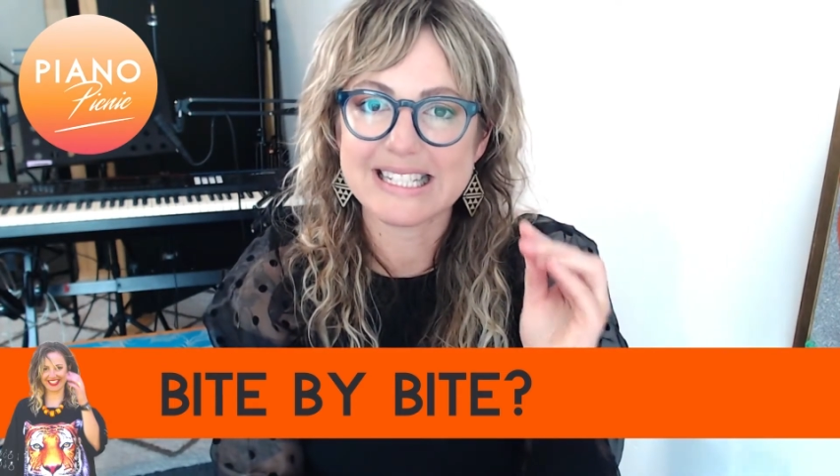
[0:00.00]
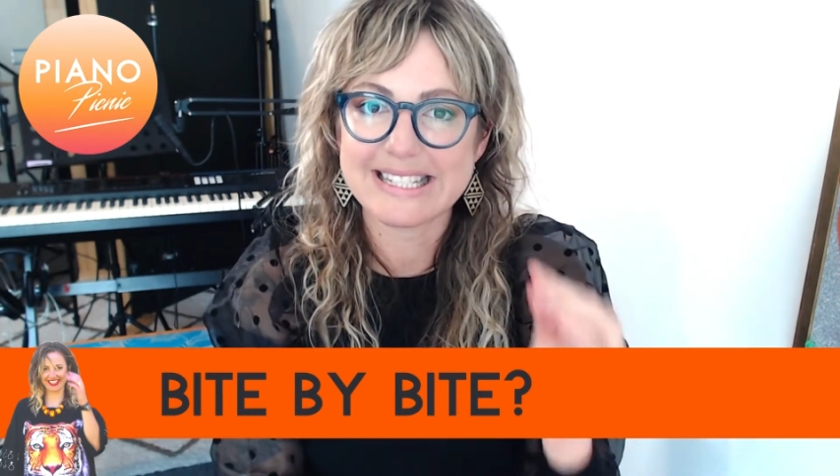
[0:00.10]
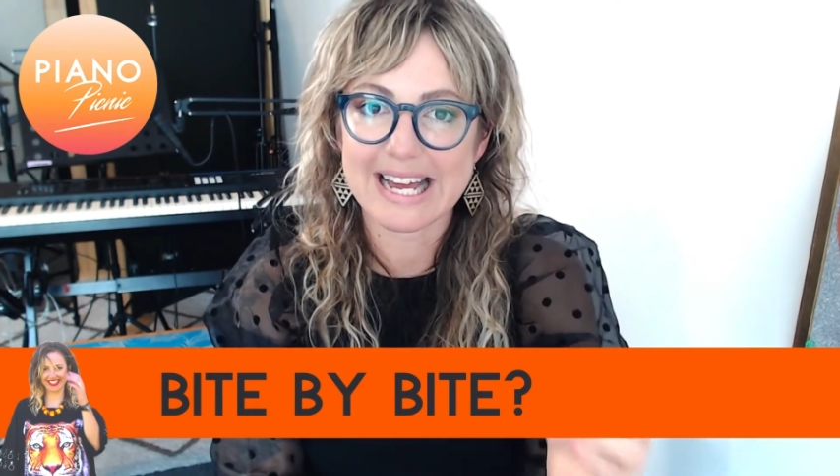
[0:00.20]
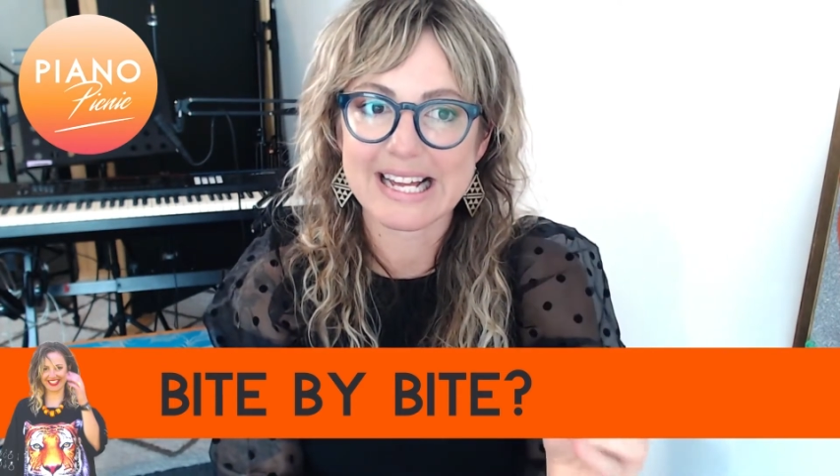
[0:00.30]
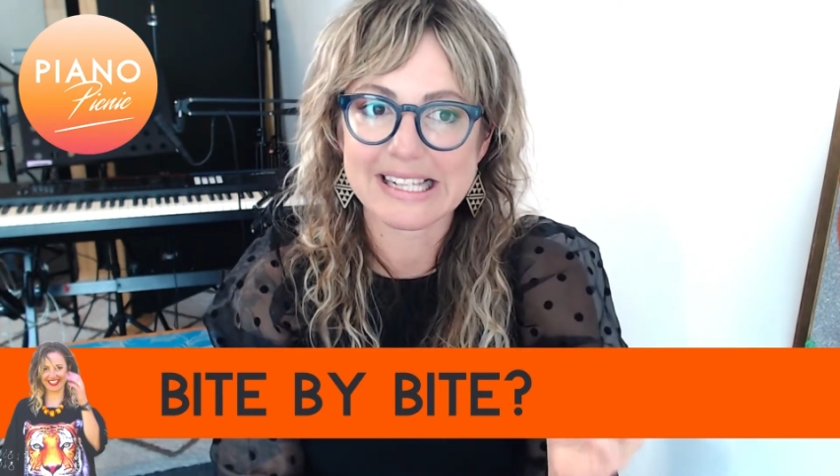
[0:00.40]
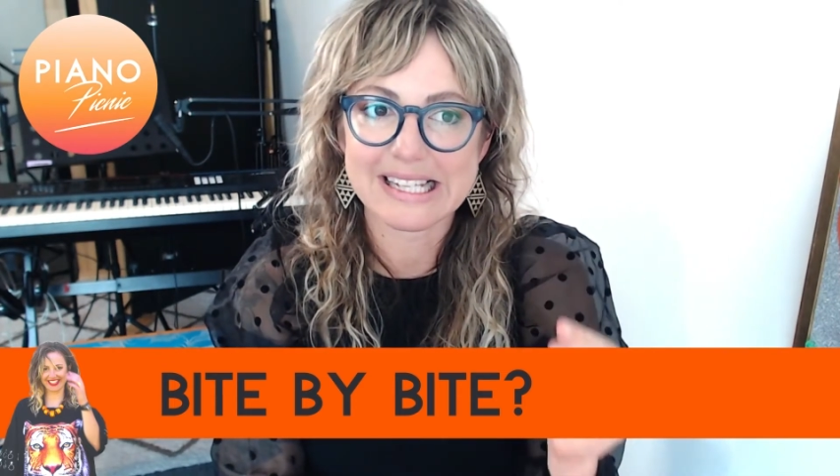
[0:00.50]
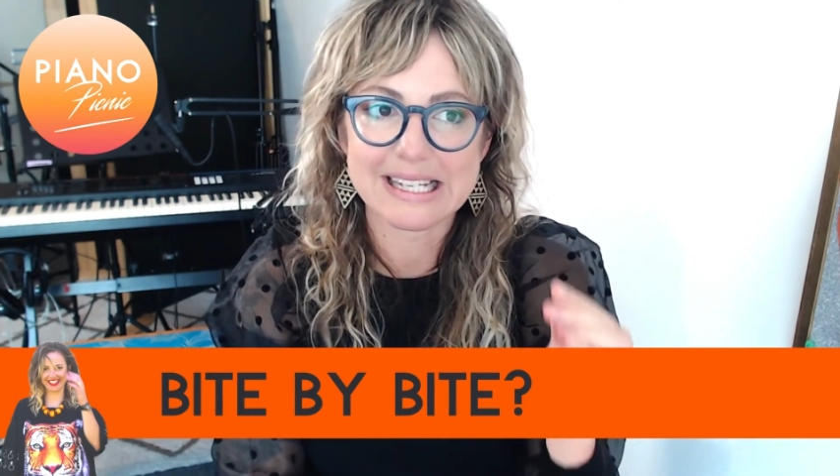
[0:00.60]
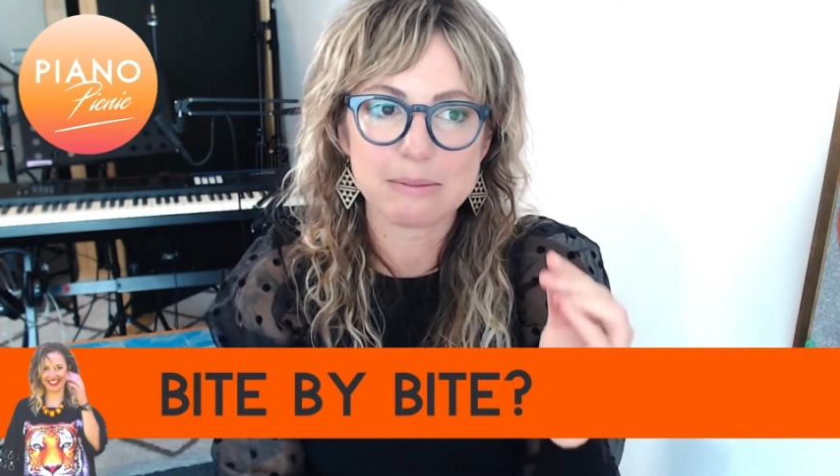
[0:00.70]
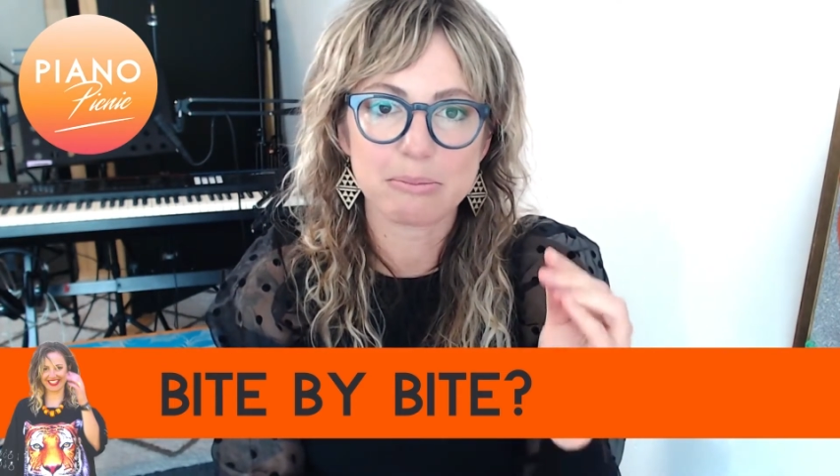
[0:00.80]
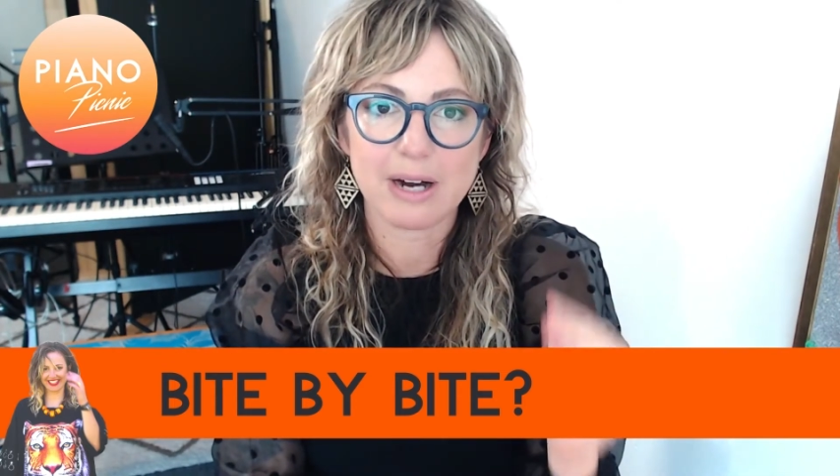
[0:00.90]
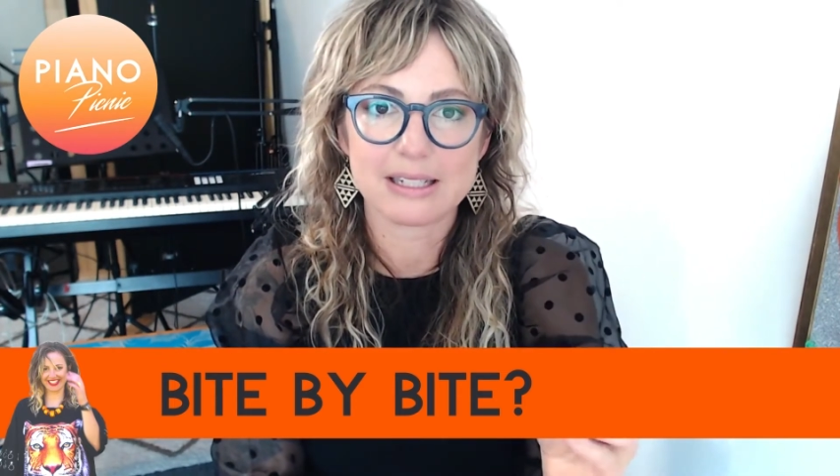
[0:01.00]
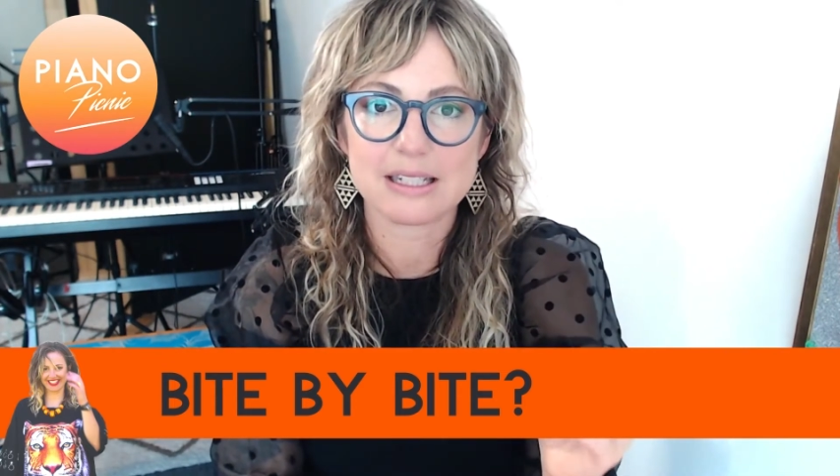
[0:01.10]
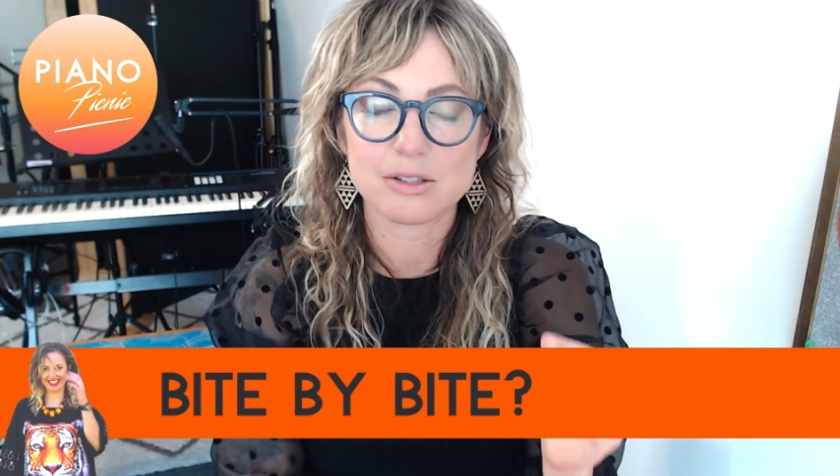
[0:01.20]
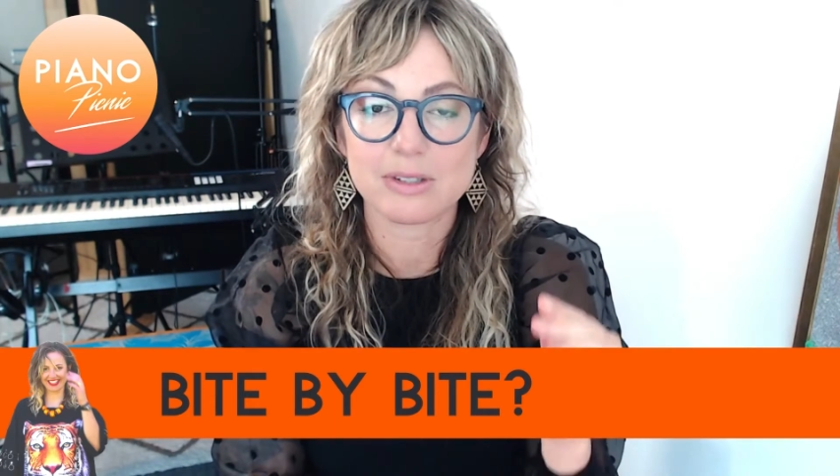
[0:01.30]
daily practice,